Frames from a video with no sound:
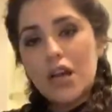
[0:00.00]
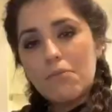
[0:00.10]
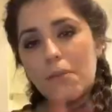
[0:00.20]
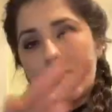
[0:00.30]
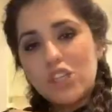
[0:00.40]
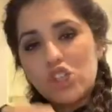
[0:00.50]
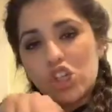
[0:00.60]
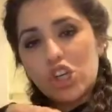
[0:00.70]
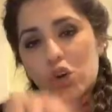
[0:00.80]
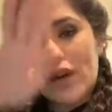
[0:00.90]
I'm gonna make
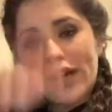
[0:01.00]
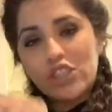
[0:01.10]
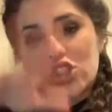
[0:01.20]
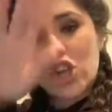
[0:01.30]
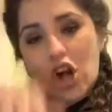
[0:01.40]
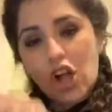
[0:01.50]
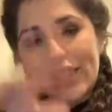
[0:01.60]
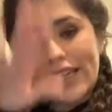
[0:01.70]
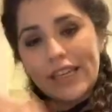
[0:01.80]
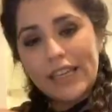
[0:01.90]
sure to credit y'all
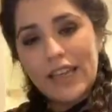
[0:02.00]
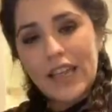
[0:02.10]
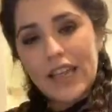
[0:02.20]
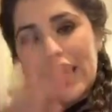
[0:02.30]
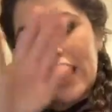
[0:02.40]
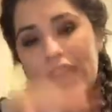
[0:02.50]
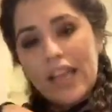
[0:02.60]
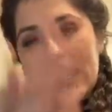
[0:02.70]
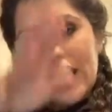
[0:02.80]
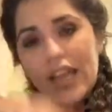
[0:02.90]
in
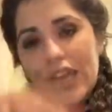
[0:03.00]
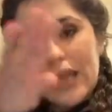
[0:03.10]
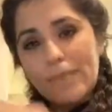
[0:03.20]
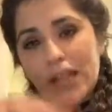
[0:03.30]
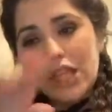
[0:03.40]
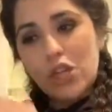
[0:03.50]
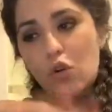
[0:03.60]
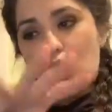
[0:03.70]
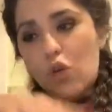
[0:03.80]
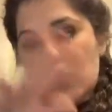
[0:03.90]
my
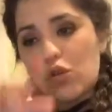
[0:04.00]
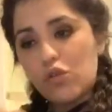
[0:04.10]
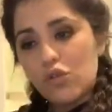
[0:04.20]
little